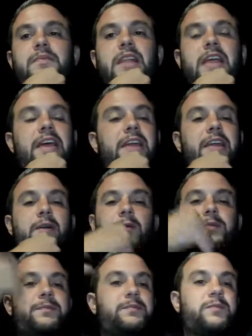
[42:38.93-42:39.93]
it
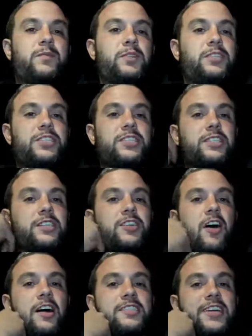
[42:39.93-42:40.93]
was just a
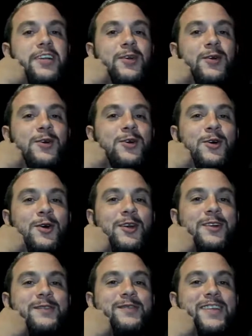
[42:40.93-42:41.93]
toxic
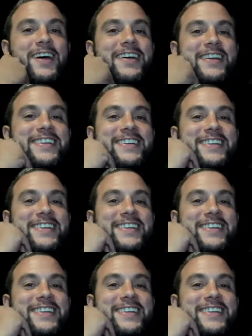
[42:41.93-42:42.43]
unicorn, like,